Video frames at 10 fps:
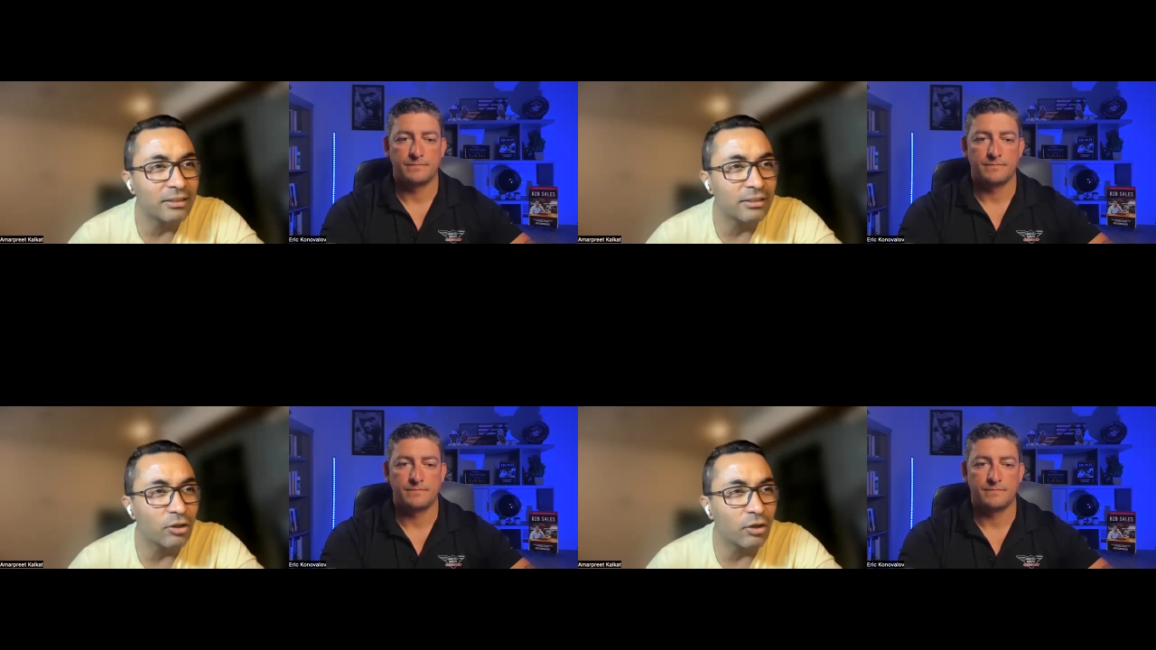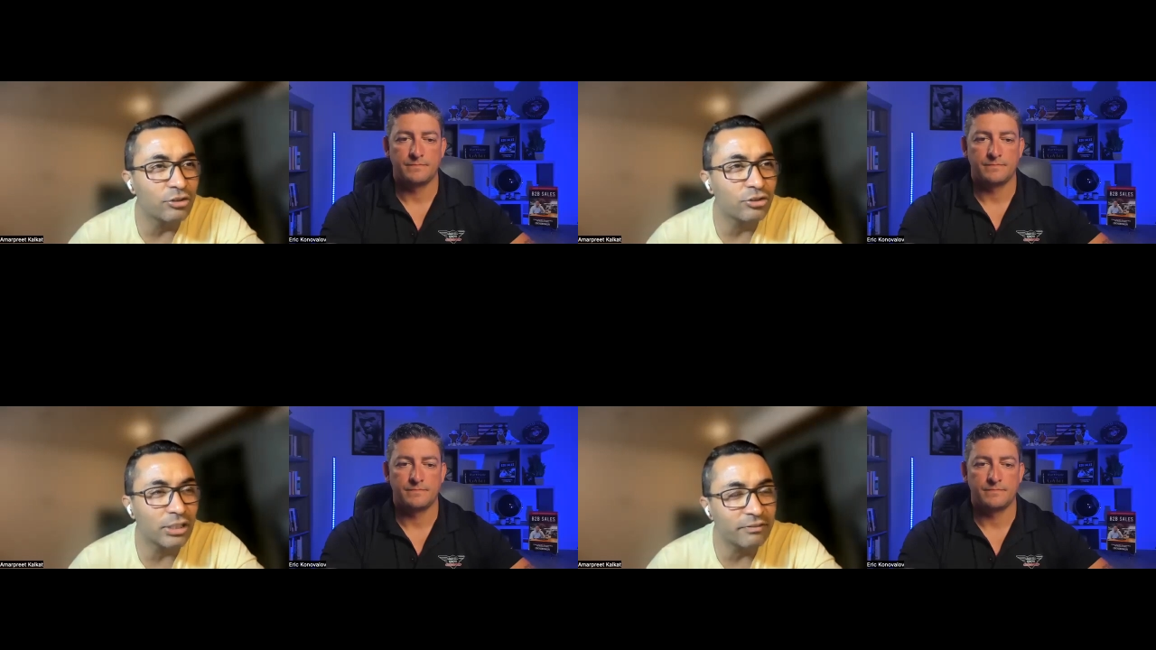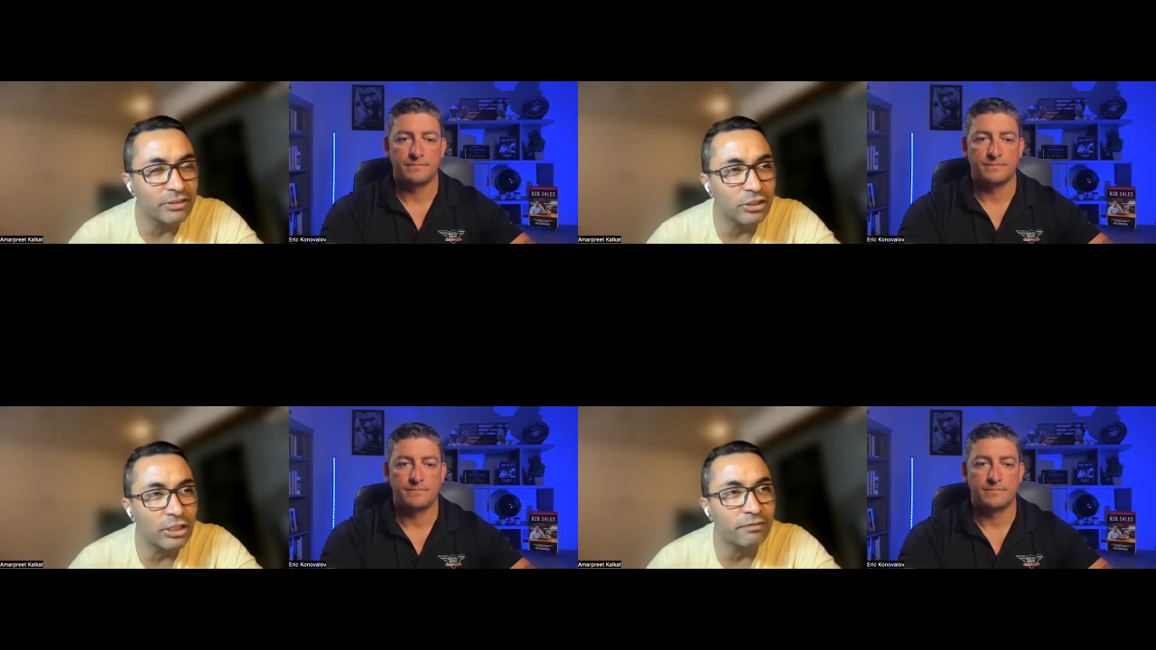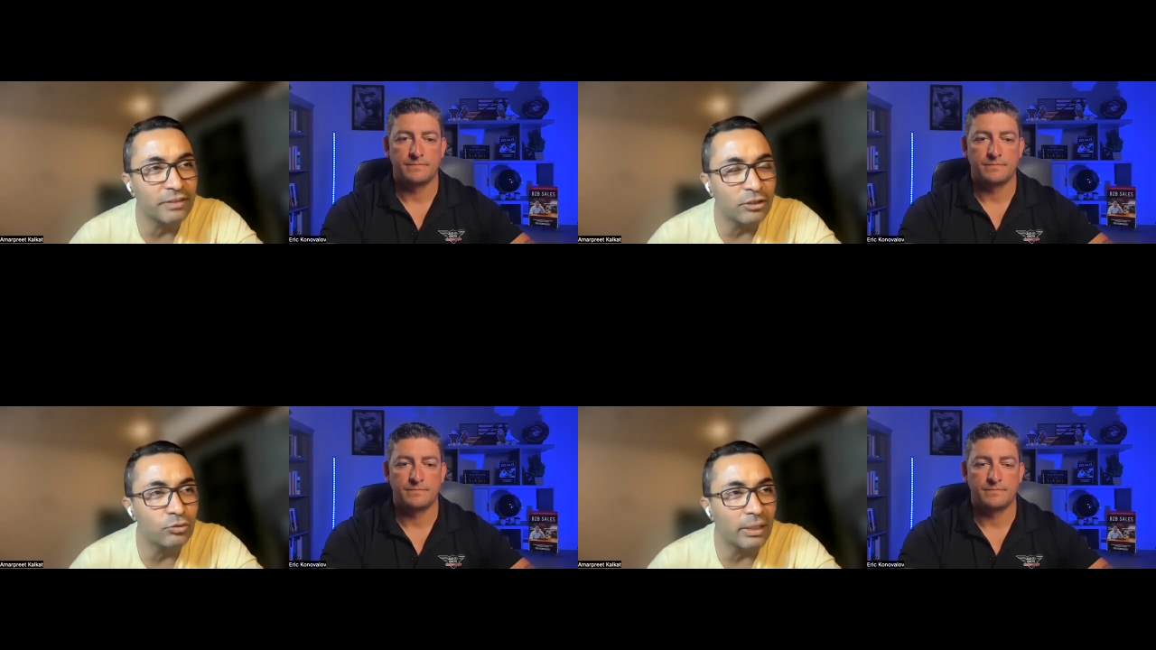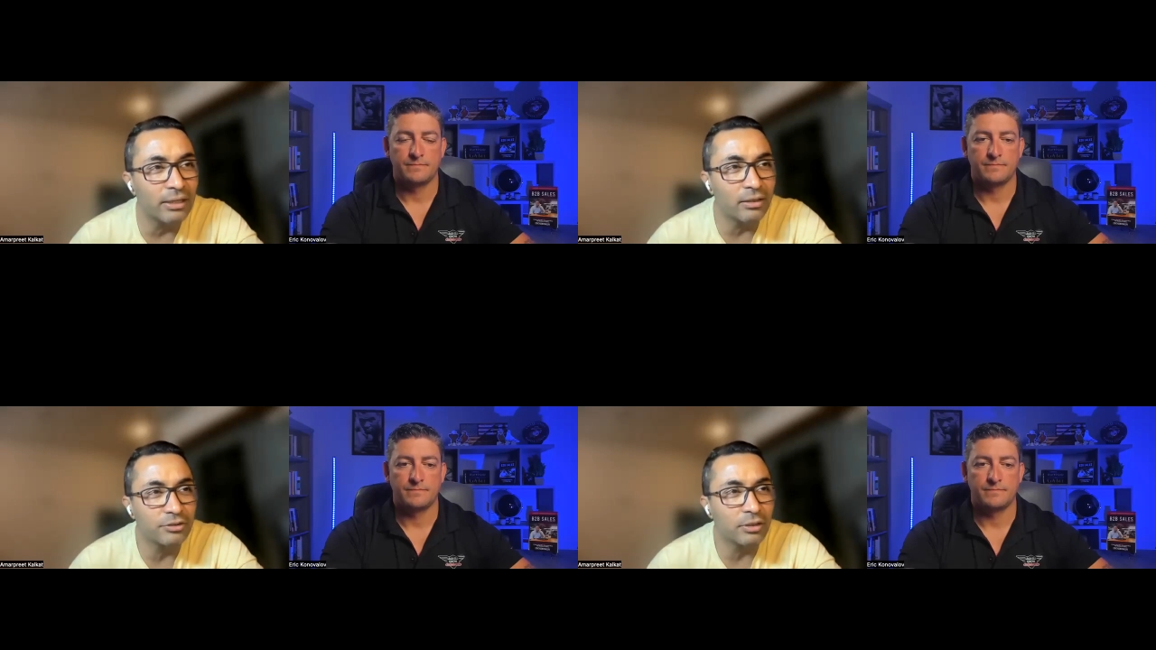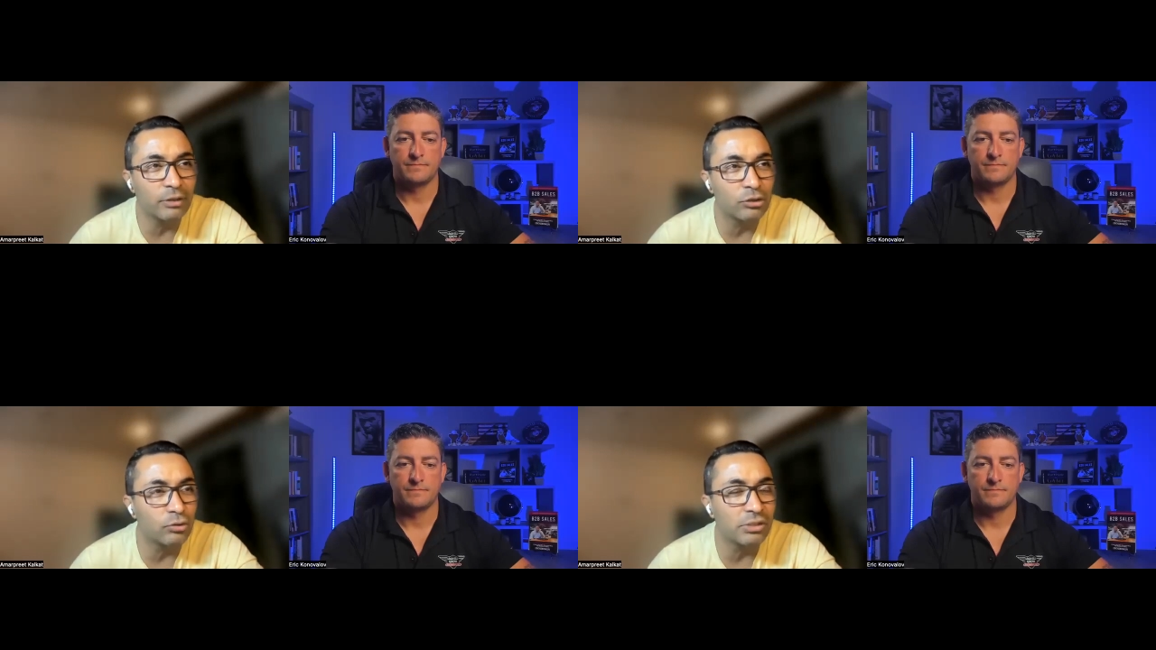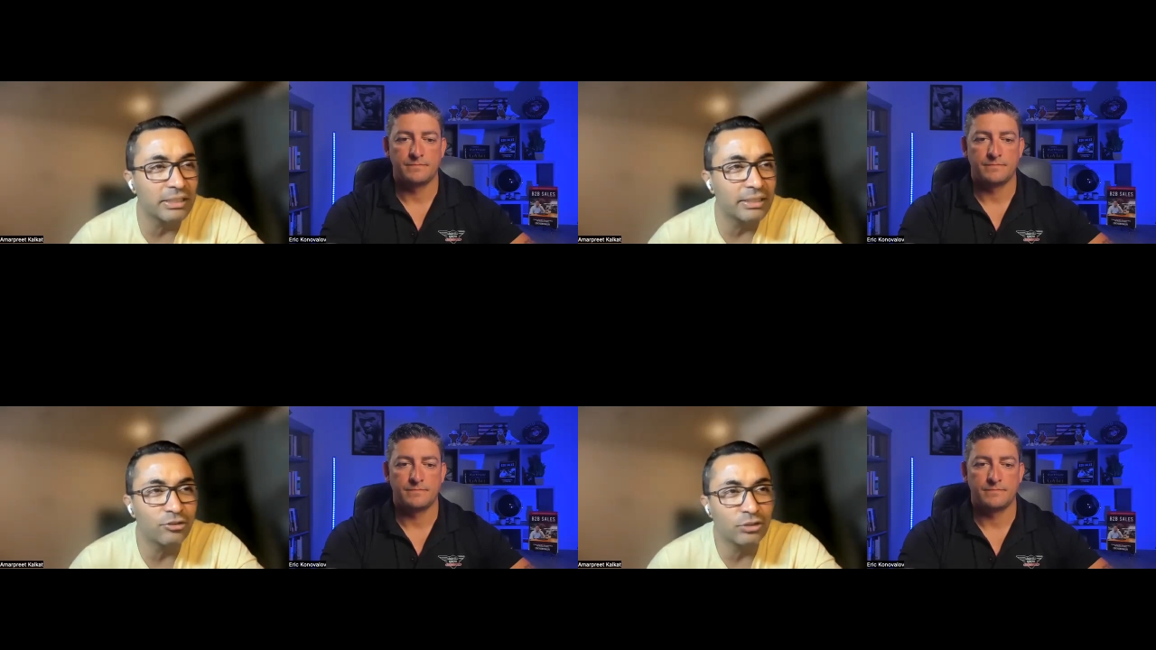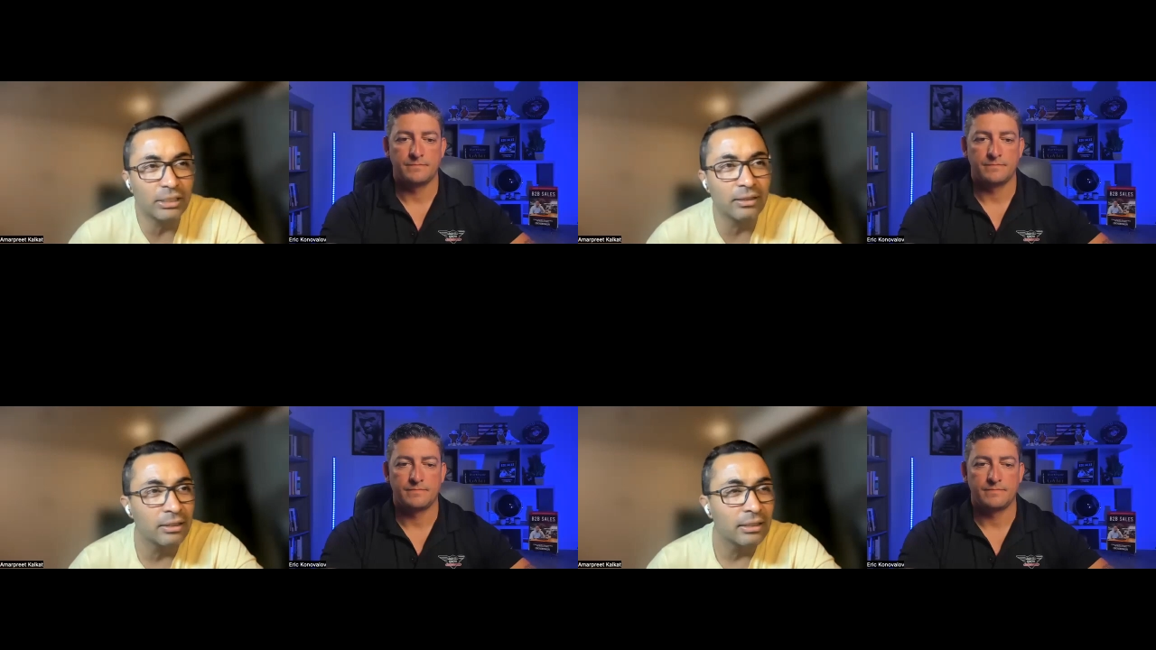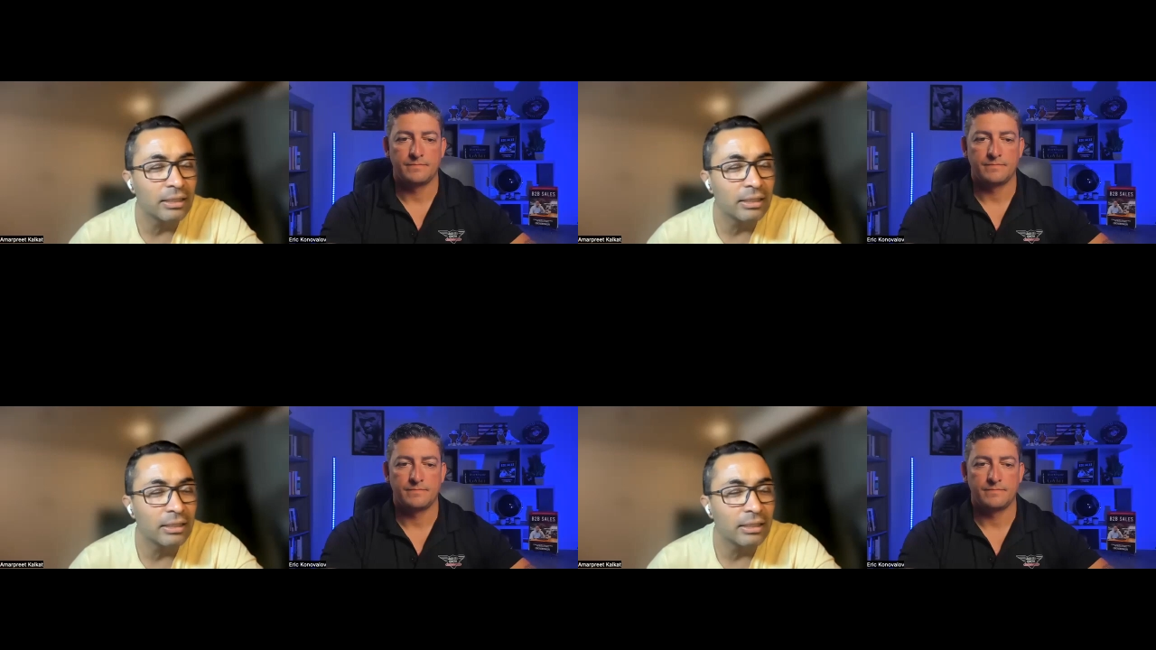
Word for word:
Speaker 1: and on seventh day of their trial, someone wrote in and said,